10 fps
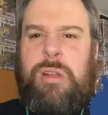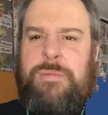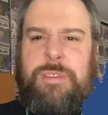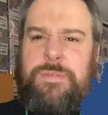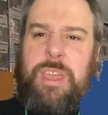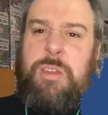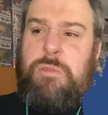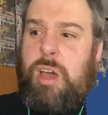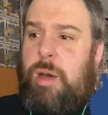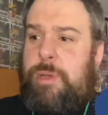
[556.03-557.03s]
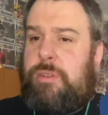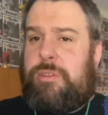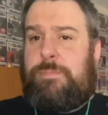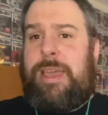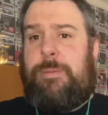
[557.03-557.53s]
of a few
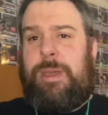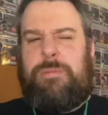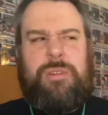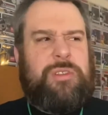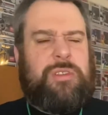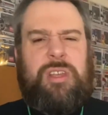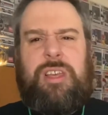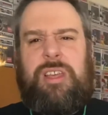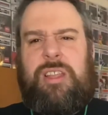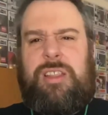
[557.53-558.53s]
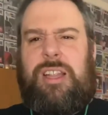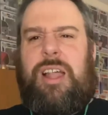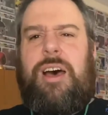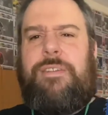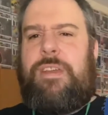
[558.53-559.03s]
commons, maybe, but it's the
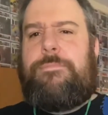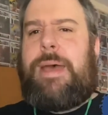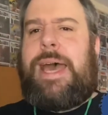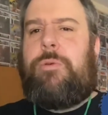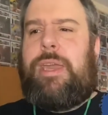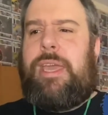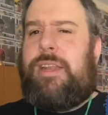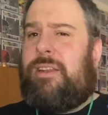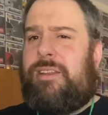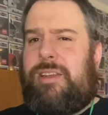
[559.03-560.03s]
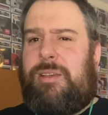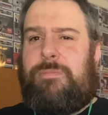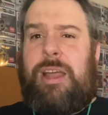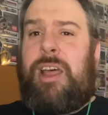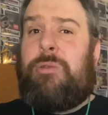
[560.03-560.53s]
Live in Maui, and
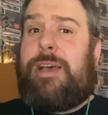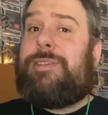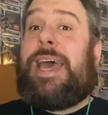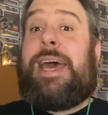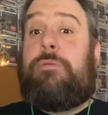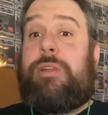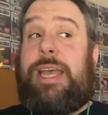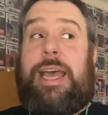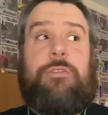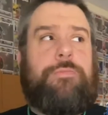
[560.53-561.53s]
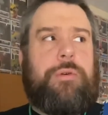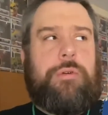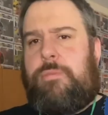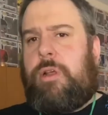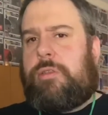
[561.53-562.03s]
I know that's out now,
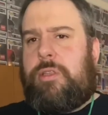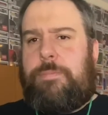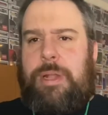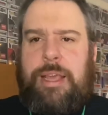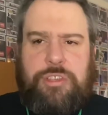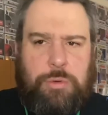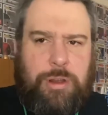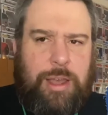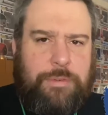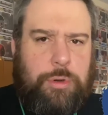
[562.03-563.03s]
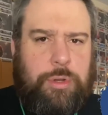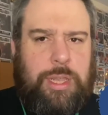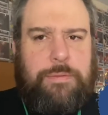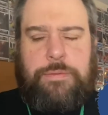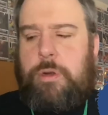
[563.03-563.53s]
but not at the place where I've ordered
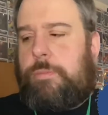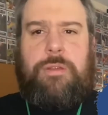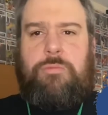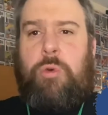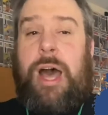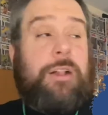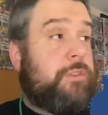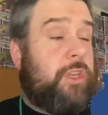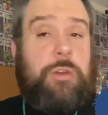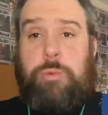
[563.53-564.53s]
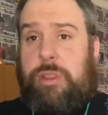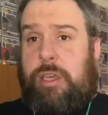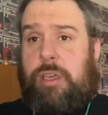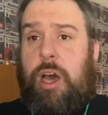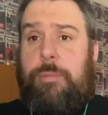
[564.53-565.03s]
it from. What I'll do with
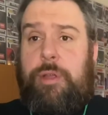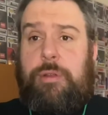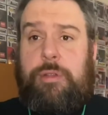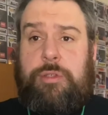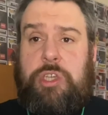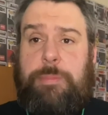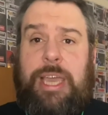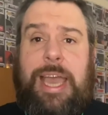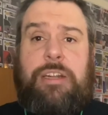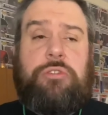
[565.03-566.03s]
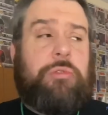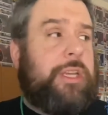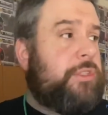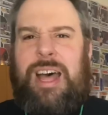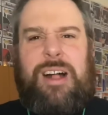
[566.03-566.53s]
the common Jimi
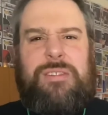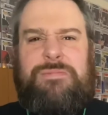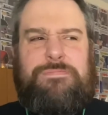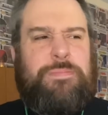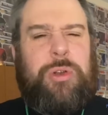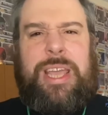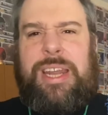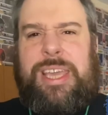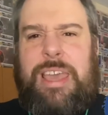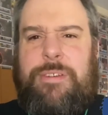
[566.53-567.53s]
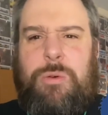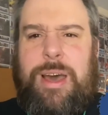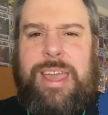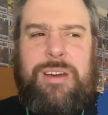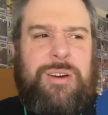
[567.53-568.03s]
Hendrix, I'll put it in a
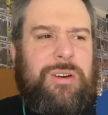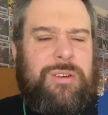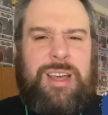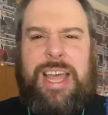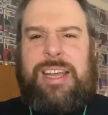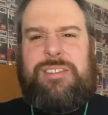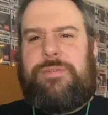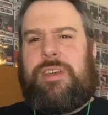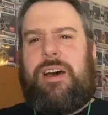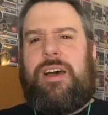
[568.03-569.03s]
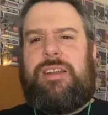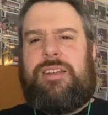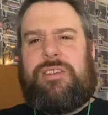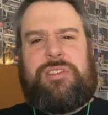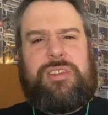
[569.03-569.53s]
giveaway or an act of
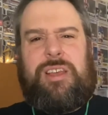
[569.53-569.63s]
kindness,